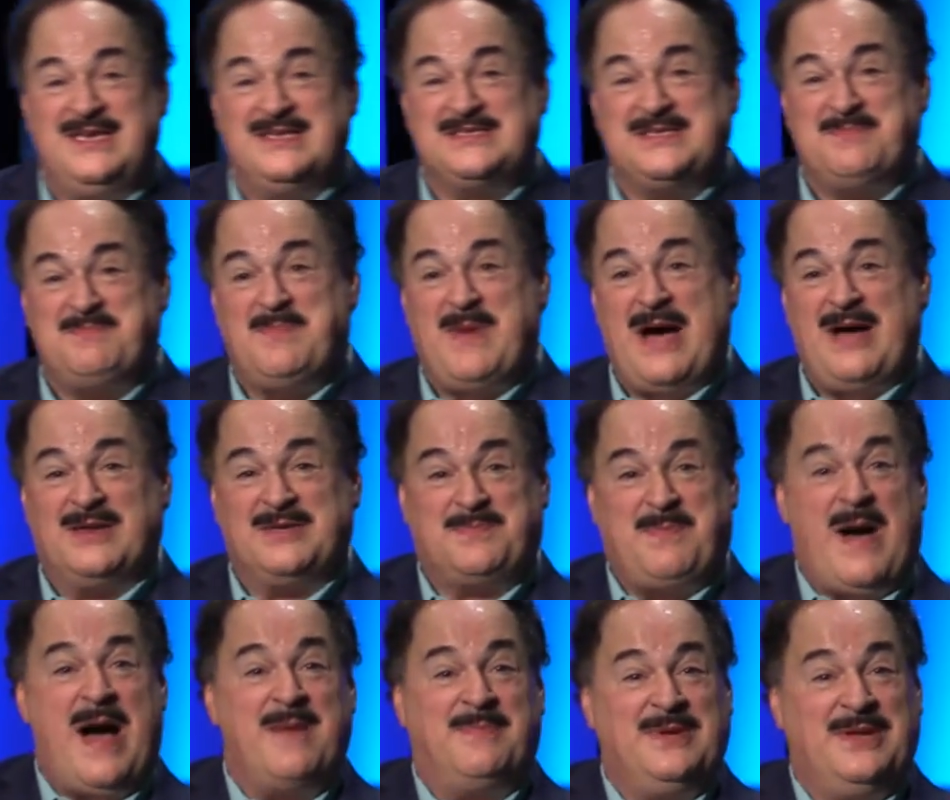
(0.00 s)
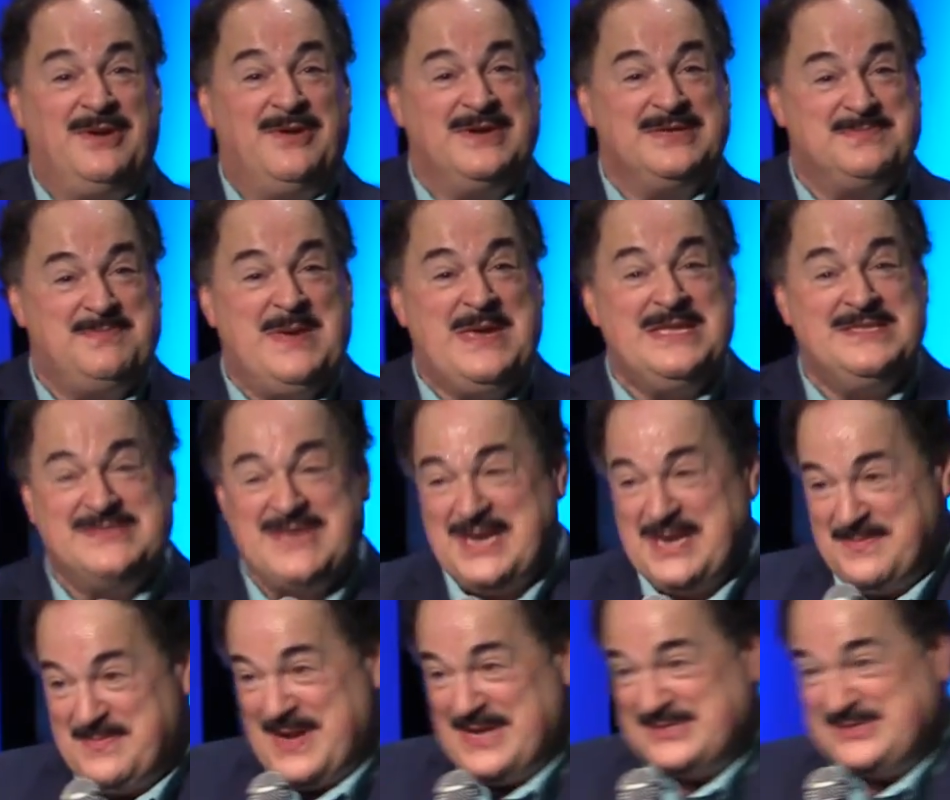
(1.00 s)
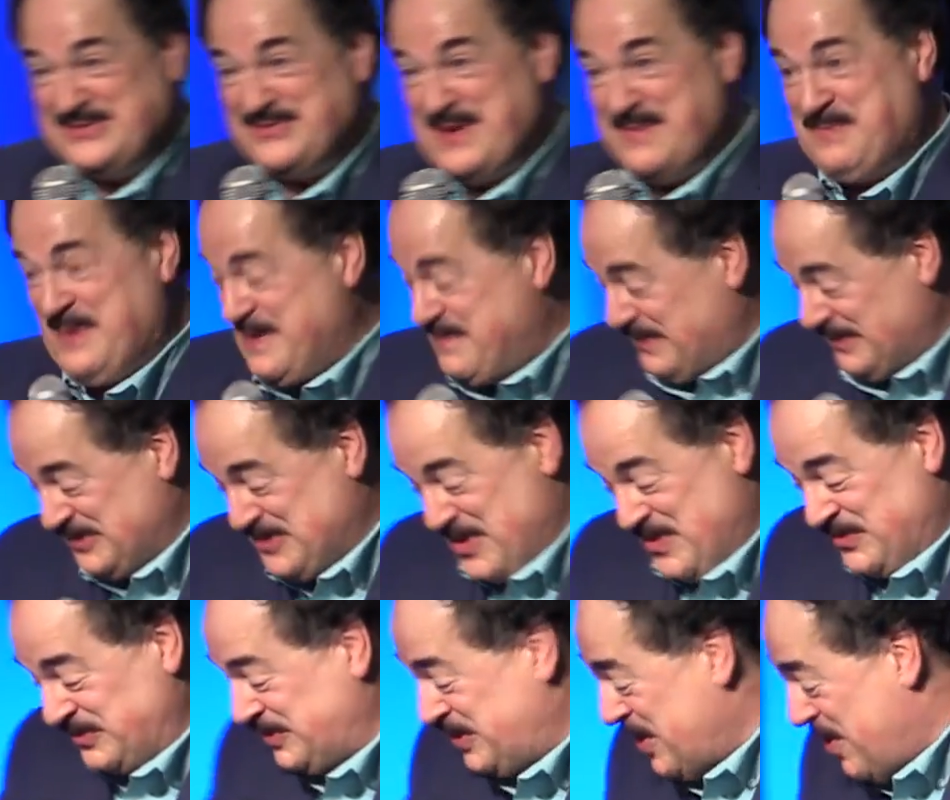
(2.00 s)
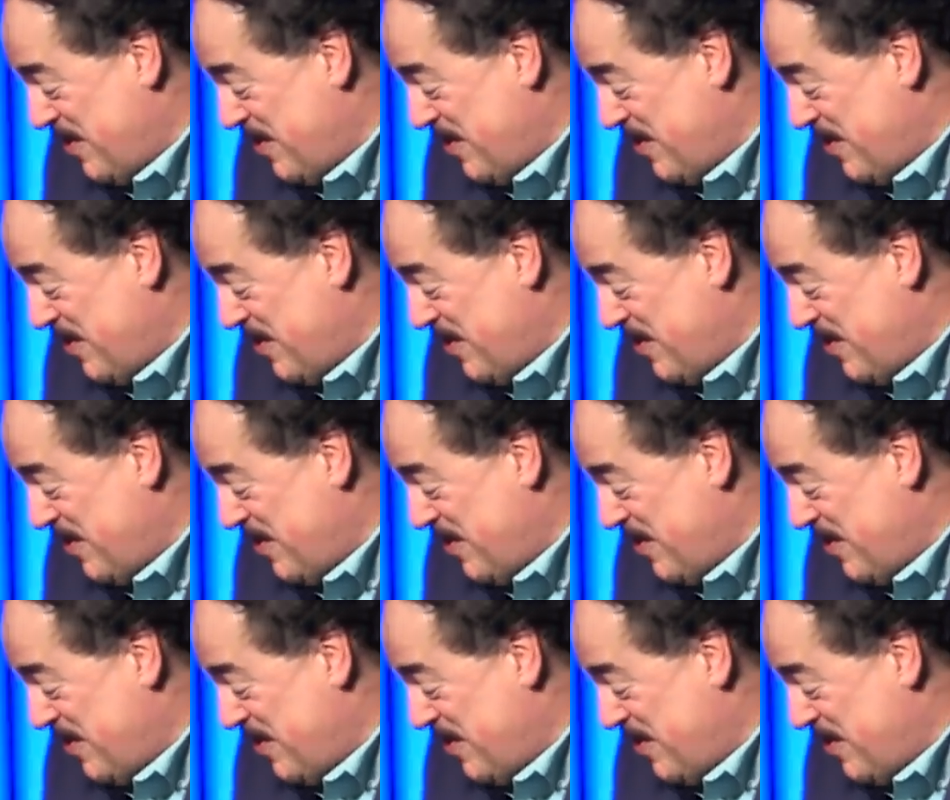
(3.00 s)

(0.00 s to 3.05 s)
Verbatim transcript: is about as popular as beans on a bus trip. People don't